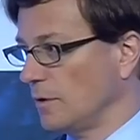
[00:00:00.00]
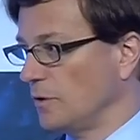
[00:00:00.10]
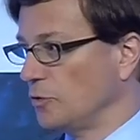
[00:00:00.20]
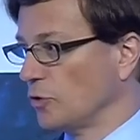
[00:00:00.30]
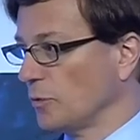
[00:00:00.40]

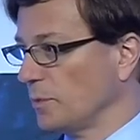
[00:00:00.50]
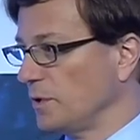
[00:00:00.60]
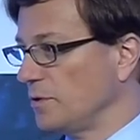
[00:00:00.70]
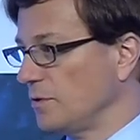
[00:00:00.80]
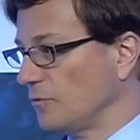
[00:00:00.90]
In Europe,
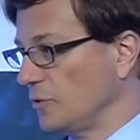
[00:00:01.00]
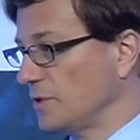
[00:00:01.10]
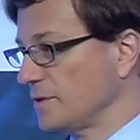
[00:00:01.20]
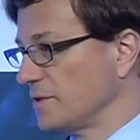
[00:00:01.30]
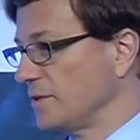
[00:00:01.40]
it, for
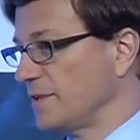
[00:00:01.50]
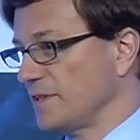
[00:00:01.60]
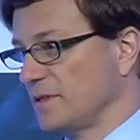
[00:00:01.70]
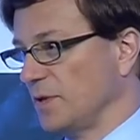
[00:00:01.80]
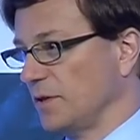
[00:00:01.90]
instance, it's
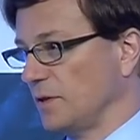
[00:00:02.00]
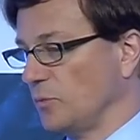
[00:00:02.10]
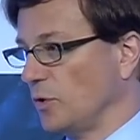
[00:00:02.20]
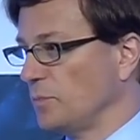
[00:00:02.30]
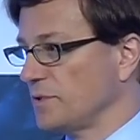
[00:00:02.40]
estimated at
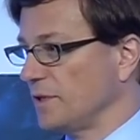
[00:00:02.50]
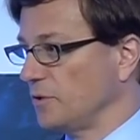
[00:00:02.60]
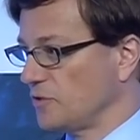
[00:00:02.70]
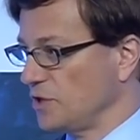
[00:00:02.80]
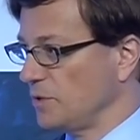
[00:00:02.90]
1%
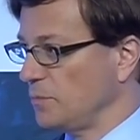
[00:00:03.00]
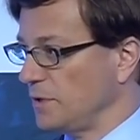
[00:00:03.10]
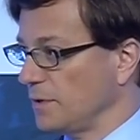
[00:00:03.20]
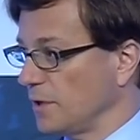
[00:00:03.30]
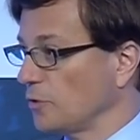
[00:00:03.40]
of
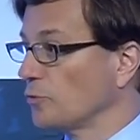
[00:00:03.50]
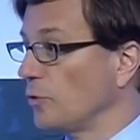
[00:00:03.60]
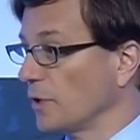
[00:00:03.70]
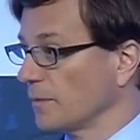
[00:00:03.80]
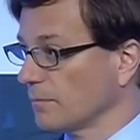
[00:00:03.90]
GDP and
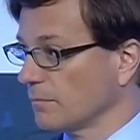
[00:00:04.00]
growing.